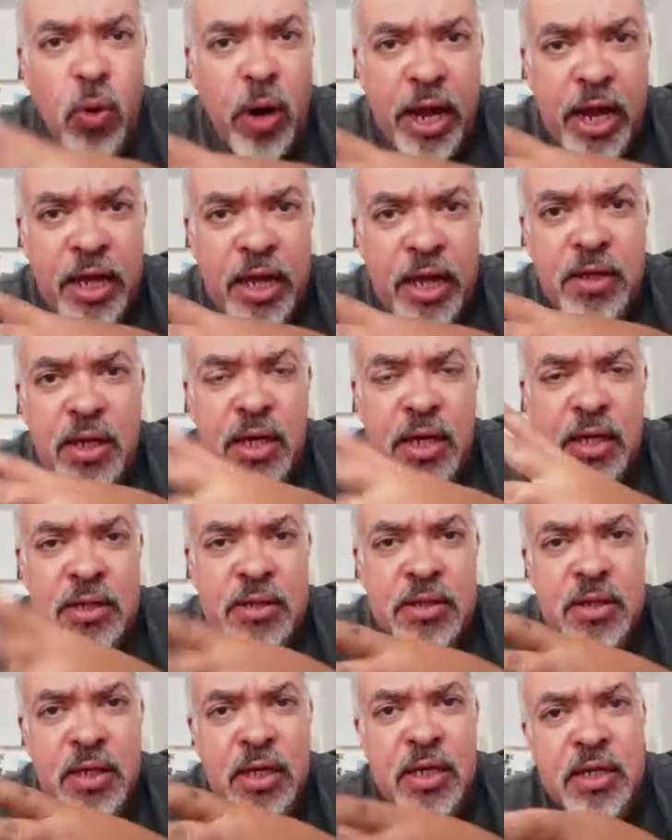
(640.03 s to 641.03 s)
in a
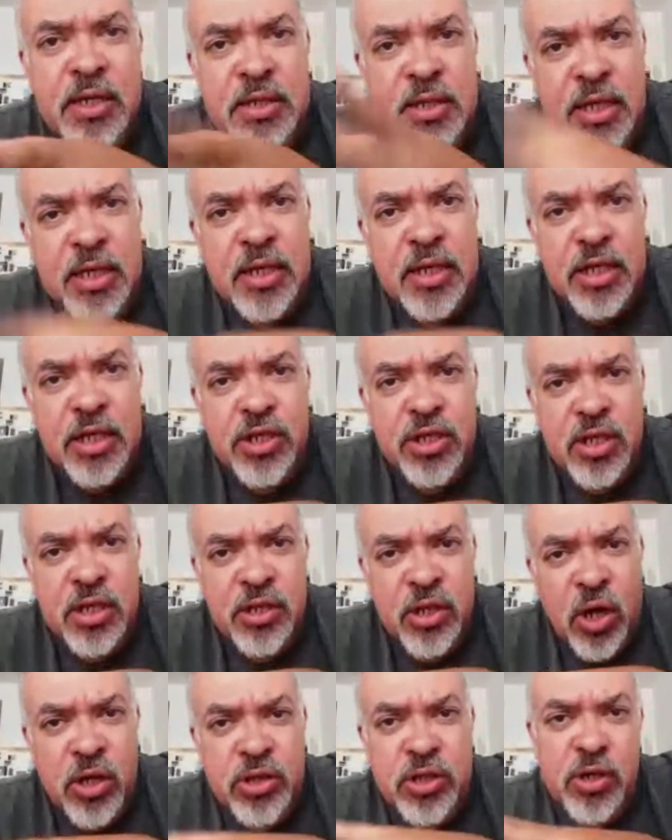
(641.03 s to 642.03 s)
way and in
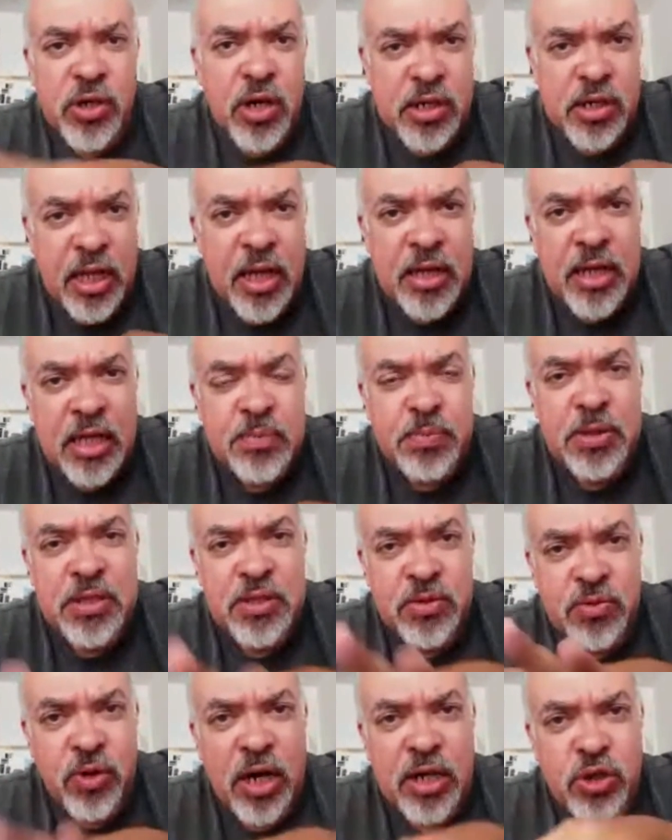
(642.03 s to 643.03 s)
English another. Uh, let,
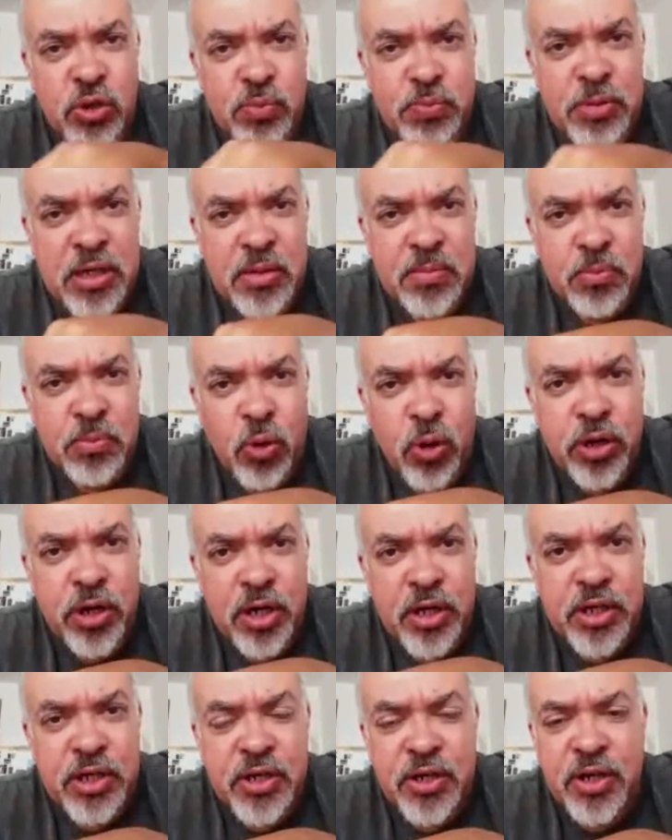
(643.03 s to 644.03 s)
let me try to be more
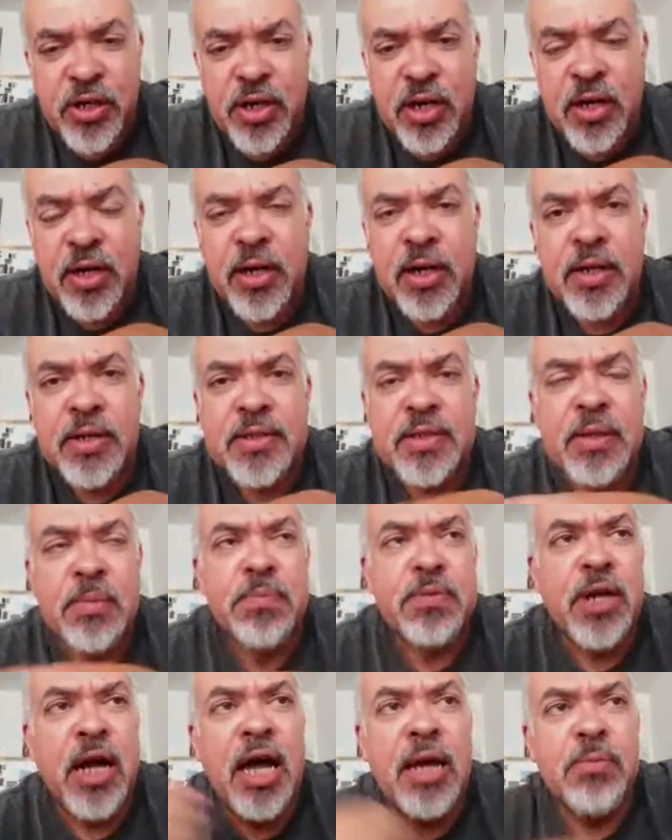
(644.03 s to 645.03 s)
clear. Uh,
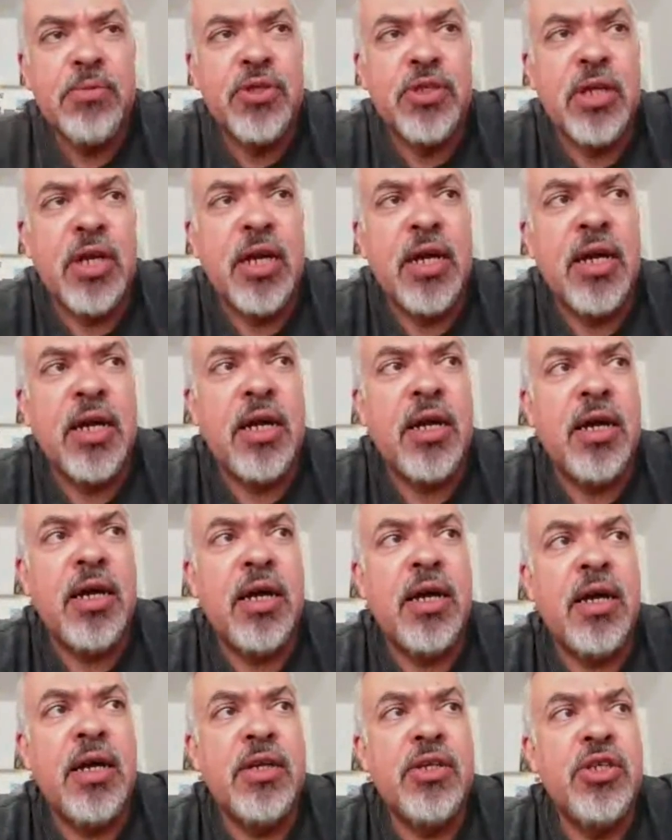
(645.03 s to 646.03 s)
sometimes
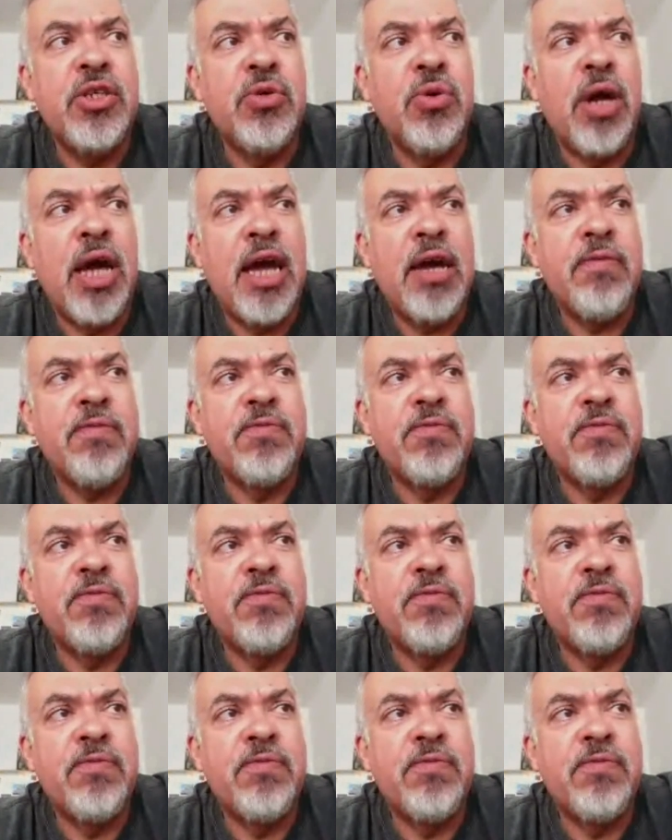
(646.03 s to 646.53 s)
uh, you have